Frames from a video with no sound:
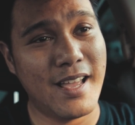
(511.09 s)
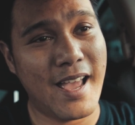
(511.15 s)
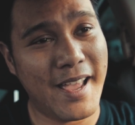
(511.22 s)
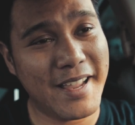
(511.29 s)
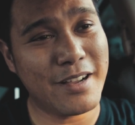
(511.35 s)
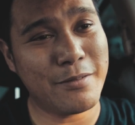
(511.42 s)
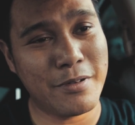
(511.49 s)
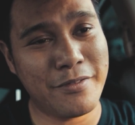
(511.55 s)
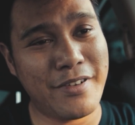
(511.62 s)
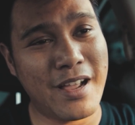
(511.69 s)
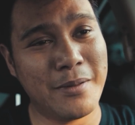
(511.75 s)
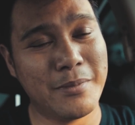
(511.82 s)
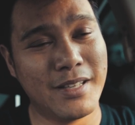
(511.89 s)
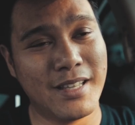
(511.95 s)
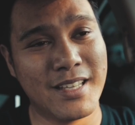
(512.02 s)
hanging out with my
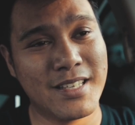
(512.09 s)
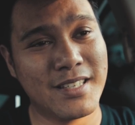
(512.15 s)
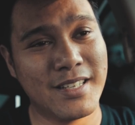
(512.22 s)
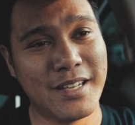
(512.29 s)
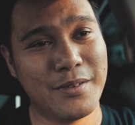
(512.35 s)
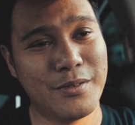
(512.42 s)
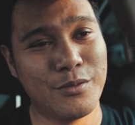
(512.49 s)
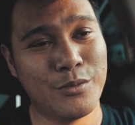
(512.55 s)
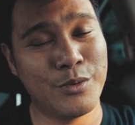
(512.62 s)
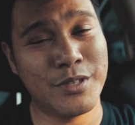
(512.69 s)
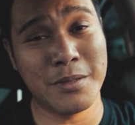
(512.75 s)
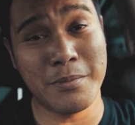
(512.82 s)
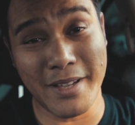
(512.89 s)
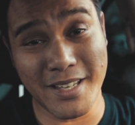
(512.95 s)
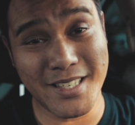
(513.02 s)
family last night
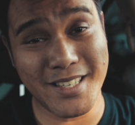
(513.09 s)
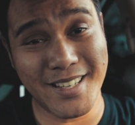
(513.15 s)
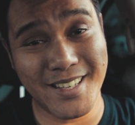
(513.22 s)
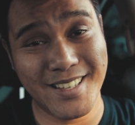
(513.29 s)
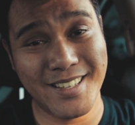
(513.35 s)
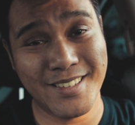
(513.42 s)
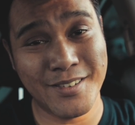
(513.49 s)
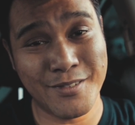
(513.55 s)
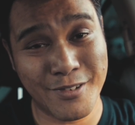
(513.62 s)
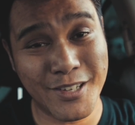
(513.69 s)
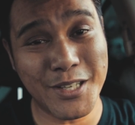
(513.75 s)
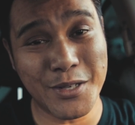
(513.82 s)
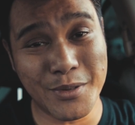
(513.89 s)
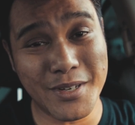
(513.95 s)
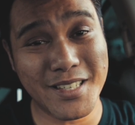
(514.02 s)
was amazing it
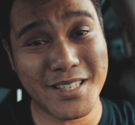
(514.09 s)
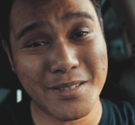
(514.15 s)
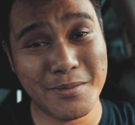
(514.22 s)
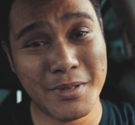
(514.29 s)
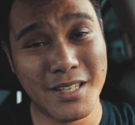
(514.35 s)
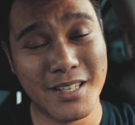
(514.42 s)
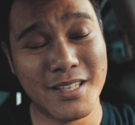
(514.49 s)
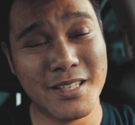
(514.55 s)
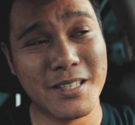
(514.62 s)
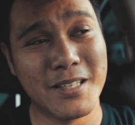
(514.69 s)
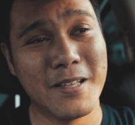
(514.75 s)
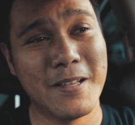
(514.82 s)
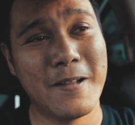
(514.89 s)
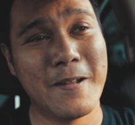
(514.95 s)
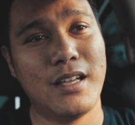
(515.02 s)
really was because
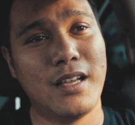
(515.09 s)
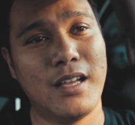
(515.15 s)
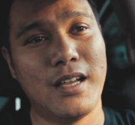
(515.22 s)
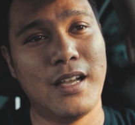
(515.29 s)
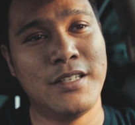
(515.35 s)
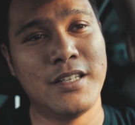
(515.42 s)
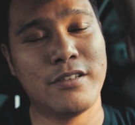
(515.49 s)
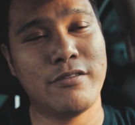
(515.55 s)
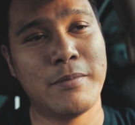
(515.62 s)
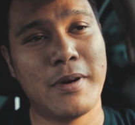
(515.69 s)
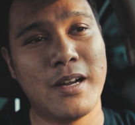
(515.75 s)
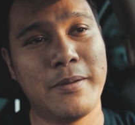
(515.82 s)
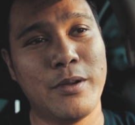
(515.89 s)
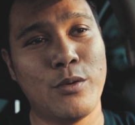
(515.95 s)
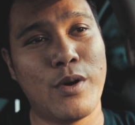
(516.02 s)
it just
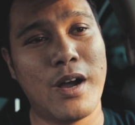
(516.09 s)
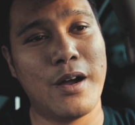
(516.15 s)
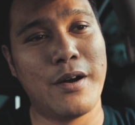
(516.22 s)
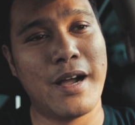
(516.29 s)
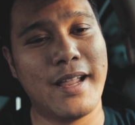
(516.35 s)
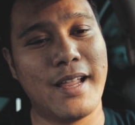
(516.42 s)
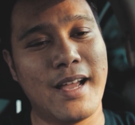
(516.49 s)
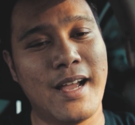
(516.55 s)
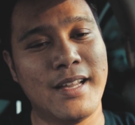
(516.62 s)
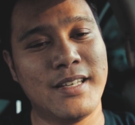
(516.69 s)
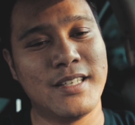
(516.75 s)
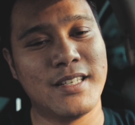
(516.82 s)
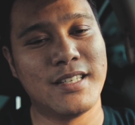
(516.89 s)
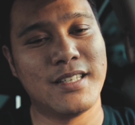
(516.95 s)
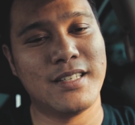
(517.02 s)
reminded me, wow, I, I
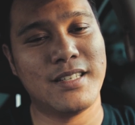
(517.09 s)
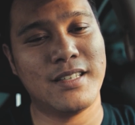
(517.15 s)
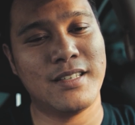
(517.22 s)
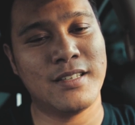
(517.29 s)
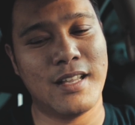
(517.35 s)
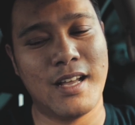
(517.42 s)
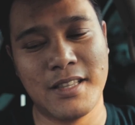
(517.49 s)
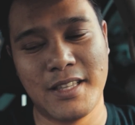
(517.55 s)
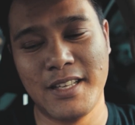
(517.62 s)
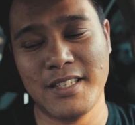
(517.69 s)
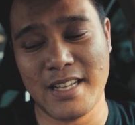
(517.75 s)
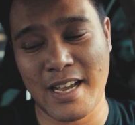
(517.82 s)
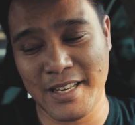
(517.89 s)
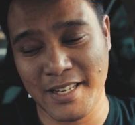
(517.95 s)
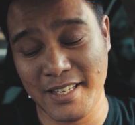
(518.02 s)
just, there's a lot of
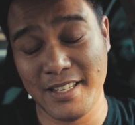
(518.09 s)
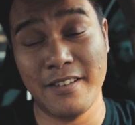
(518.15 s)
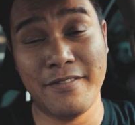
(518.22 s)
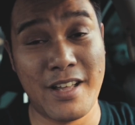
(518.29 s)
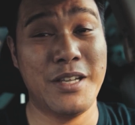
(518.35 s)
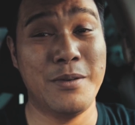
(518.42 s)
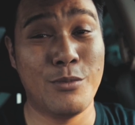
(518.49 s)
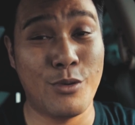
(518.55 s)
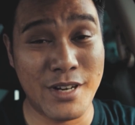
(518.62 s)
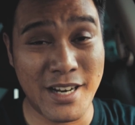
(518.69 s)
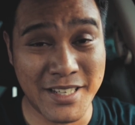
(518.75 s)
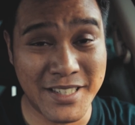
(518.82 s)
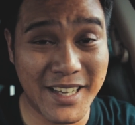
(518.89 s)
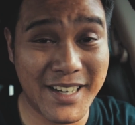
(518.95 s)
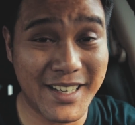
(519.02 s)
things that I needed to value more
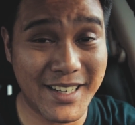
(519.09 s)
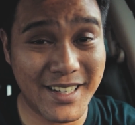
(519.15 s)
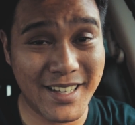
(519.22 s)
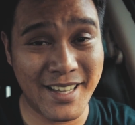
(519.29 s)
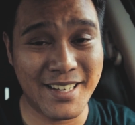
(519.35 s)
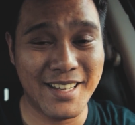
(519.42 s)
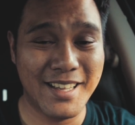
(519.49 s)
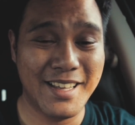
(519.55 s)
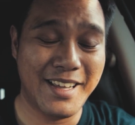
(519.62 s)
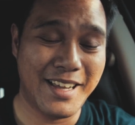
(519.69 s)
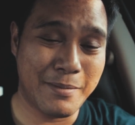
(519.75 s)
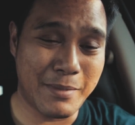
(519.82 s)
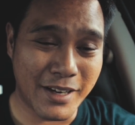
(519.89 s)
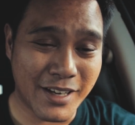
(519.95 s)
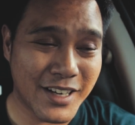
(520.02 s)
and I didn't. And,
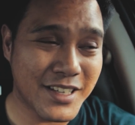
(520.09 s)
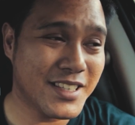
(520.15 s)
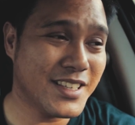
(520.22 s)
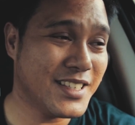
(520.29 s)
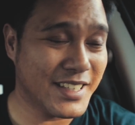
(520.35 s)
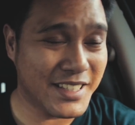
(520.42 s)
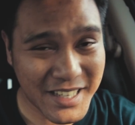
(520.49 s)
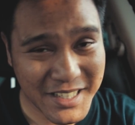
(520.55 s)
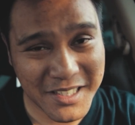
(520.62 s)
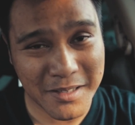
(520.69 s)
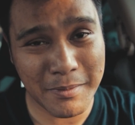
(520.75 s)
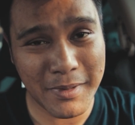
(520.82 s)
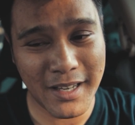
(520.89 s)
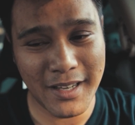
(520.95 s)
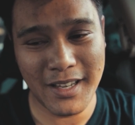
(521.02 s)
and my cousins, they
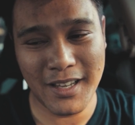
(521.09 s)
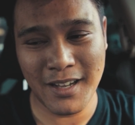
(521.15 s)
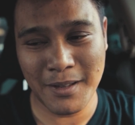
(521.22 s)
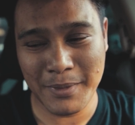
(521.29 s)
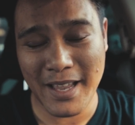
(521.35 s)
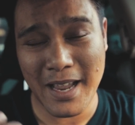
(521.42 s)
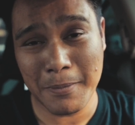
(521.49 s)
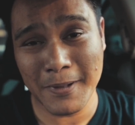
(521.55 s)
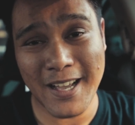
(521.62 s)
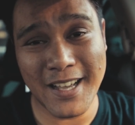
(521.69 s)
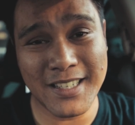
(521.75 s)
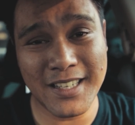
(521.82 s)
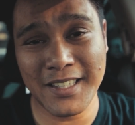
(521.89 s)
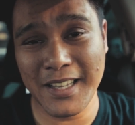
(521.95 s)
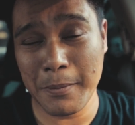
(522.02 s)
texted me, um, they had
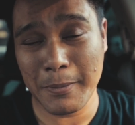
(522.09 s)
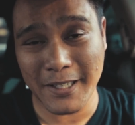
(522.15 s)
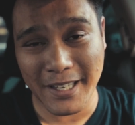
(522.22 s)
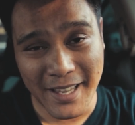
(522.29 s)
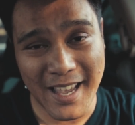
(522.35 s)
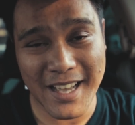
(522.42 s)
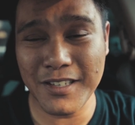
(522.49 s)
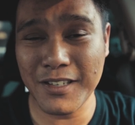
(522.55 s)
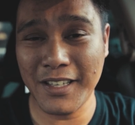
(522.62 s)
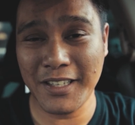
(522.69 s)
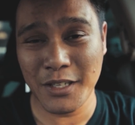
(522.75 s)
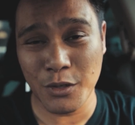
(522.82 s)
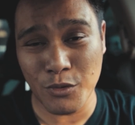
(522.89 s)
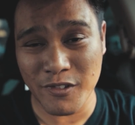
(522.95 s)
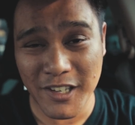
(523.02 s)
plans that day, but they canceled
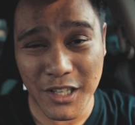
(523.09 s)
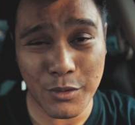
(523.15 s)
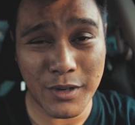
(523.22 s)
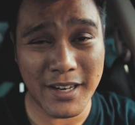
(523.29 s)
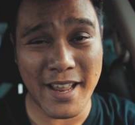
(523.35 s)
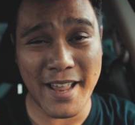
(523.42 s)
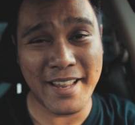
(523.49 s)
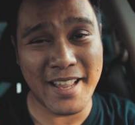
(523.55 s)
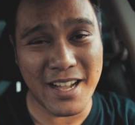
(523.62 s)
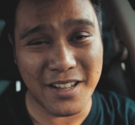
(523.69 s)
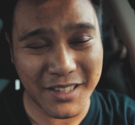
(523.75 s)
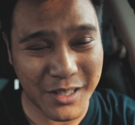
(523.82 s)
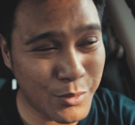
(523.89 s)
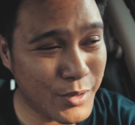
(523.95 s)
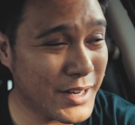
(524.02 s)
it. They really wanted to hang
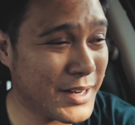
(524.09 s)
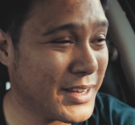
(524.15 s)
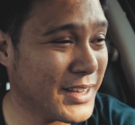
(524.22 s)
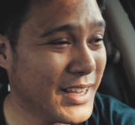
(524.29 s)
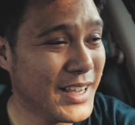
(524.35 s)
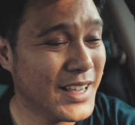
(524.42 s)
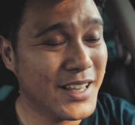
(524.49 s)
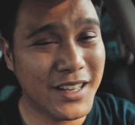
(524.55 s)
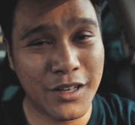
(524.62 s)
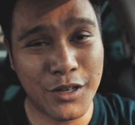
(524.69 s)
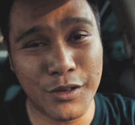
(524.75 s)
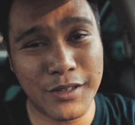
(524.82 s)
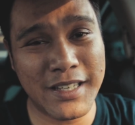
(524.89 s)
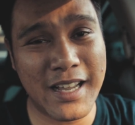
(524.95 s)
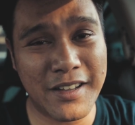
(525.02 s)
out. They wanted to
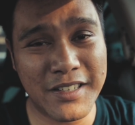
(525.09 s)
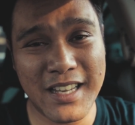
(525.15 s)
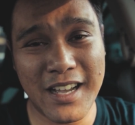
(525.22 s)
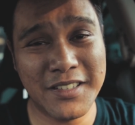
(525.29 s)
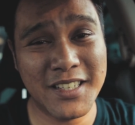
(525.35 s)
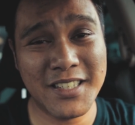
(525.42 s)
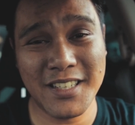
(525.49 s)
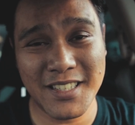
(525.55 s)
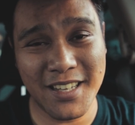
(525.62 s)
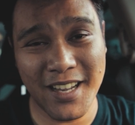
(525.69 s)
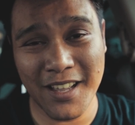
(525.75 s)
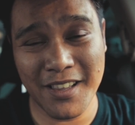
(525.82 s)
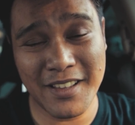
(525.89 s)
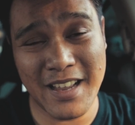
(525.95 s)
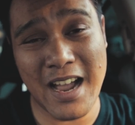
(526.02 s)
go downtown Disney
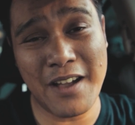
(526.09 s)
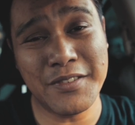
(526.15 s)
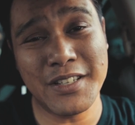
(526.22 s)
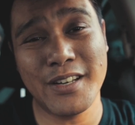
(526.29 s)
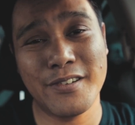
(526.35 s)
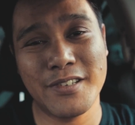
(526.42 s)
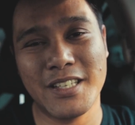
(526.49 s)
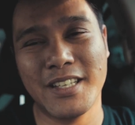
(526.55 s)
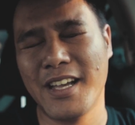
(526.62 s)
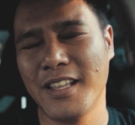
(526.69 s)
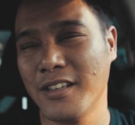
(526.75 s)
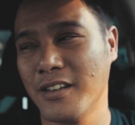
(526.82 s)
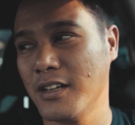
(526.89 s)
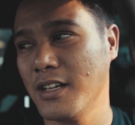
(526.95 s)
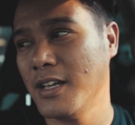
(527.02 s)
together, have dinner
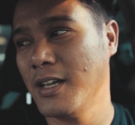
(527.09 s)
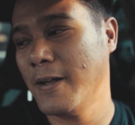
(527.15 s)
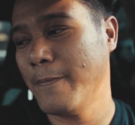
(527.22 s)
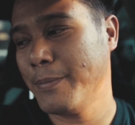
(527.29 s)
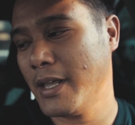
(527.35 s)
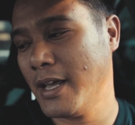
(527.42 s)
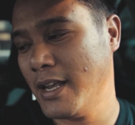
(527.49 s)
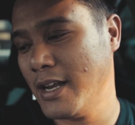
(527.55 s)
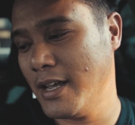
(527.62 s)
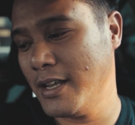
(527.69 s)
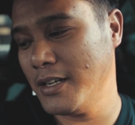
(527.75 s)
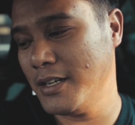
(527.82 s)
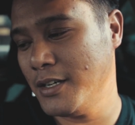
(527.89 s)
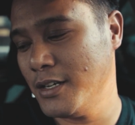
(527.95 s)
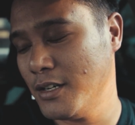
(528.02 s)
together.
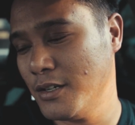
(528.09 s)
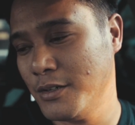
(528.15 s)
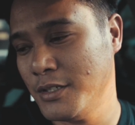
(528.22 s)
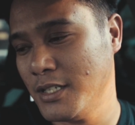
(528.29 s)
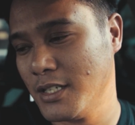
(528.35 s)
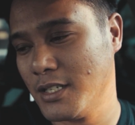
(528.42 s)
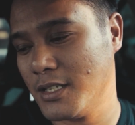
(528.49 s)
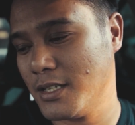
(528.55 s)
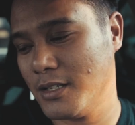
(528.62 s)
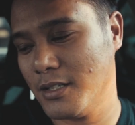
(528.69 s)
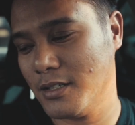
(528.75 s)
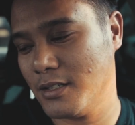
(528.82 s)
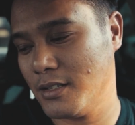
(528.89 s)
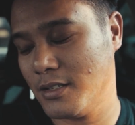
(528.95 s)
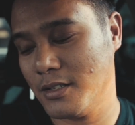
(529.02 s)
And, you know, it just
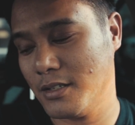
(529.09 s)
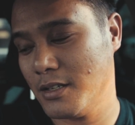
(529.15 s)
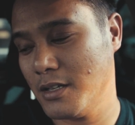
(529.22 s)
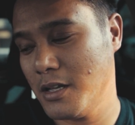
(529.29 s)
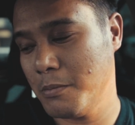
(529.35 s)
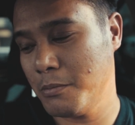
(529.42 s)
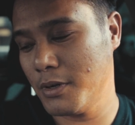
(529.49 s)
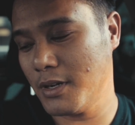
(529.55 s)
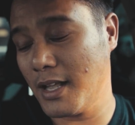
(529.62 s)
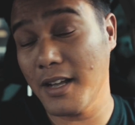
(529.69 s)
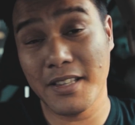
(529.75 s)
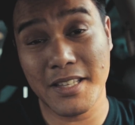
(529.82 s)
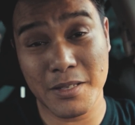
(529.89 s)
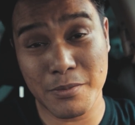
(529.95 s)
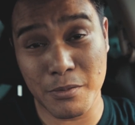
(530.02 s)
put a
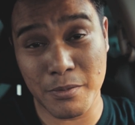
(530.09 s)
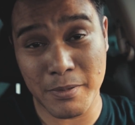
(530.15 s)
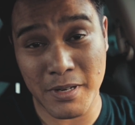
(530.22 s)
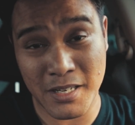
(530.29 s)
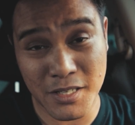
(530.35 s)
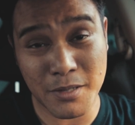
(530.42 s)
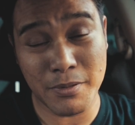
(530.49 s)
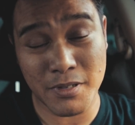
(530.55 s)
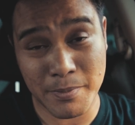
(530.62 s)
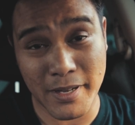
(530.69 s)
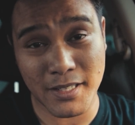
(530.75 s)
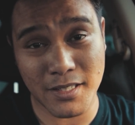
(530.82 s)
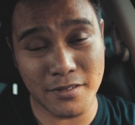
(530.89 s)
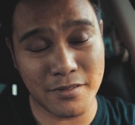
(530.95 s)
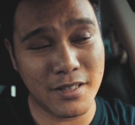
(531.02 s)
lot of things into
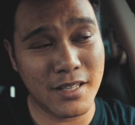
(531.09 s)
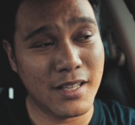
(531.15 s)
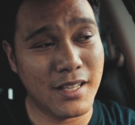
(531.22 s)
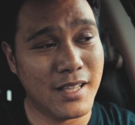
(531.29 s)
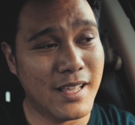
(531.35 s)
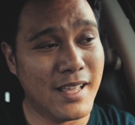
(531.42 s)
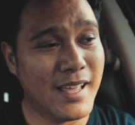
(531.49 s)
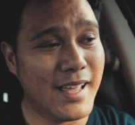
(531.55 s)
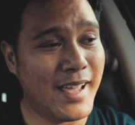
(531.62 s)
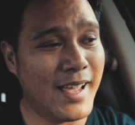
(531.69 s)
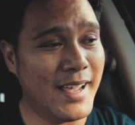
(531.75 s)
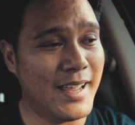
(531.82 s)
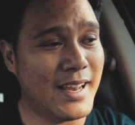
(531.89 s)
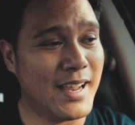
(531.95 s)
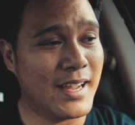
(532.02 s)
perspective.
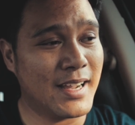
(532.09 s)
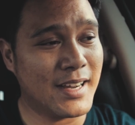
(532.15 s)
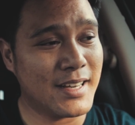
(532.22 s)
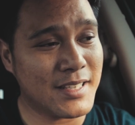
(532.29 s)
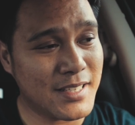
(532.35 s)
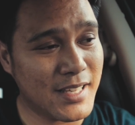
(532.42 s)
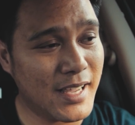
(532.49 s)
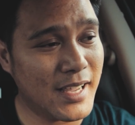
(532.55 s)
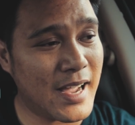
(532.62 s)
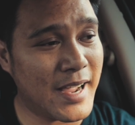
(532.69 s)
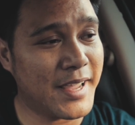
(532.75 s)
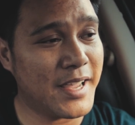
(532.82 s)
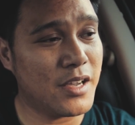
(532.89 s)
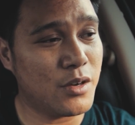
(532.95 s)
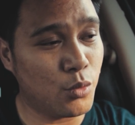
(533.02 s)
And I gotta say,
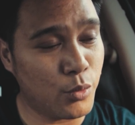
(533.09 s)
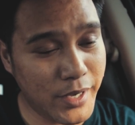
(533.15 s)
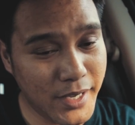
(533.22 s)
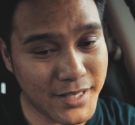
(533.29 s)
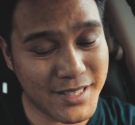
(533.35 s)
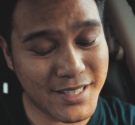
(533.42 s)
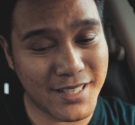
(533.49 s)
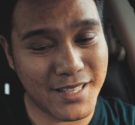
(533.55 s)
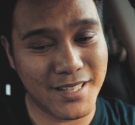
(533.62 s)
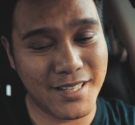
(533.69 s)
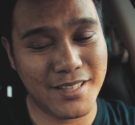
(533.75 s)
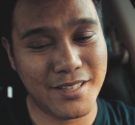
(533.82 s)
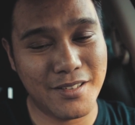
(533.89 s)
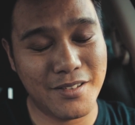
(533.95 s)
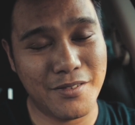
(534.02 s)
I can't wait
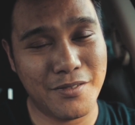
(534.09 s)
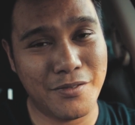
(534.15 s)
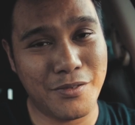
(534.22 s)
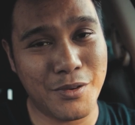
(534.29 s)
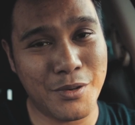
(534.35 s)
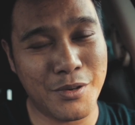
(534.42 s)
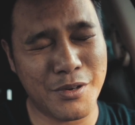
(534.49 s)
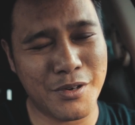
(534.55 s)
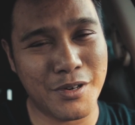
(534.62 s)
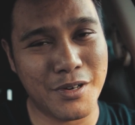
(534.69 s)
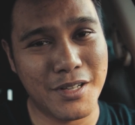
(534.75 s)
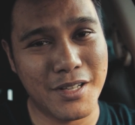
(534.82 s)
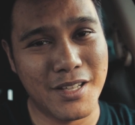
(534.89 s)
for